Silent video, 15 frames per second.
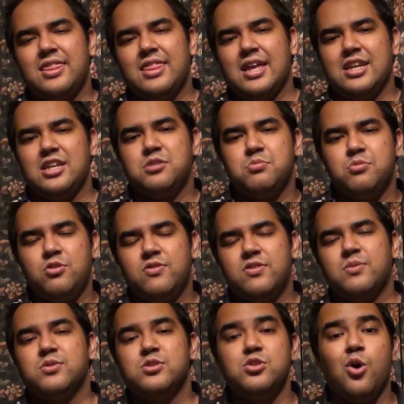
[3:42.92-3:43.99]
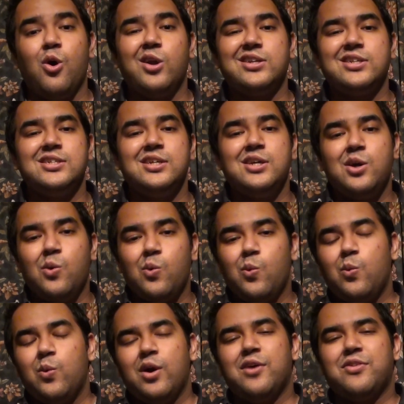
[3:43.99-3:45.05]
that this movie was not
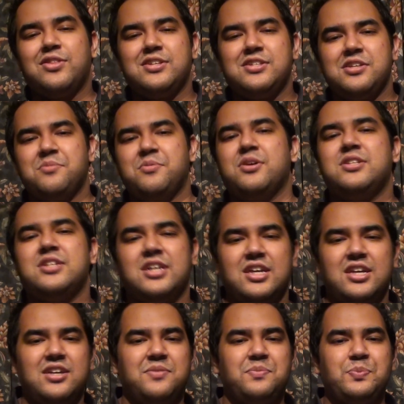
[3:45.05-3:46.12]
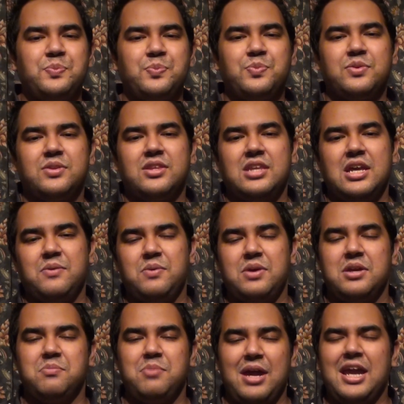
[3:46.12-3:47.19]
worth the cinema ticket that
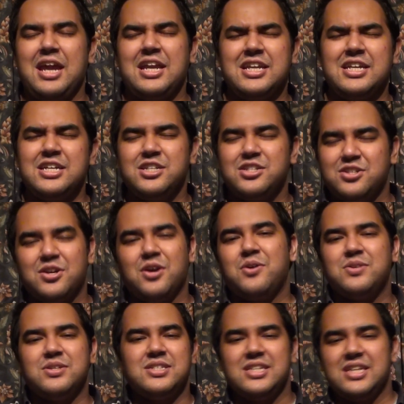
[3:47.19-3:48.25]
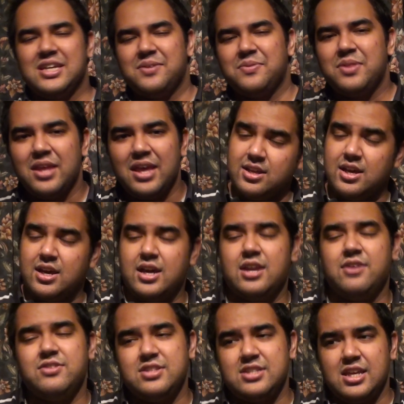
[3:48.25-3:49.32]
we had paid to go and see it. I
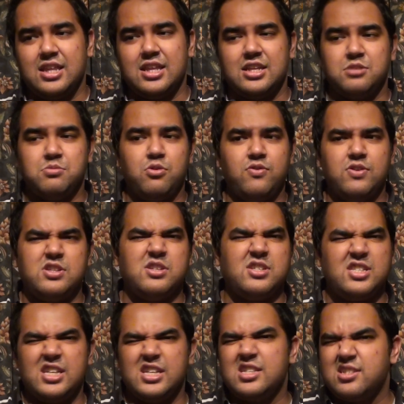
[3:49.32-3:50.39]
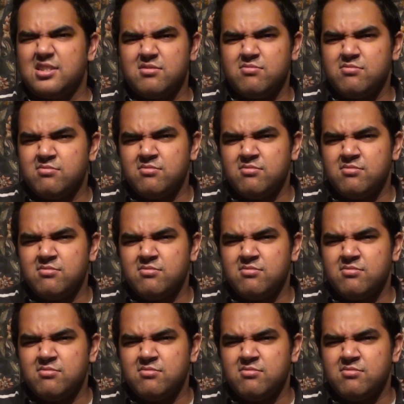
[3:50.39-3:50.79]
have to say that this movie is a six.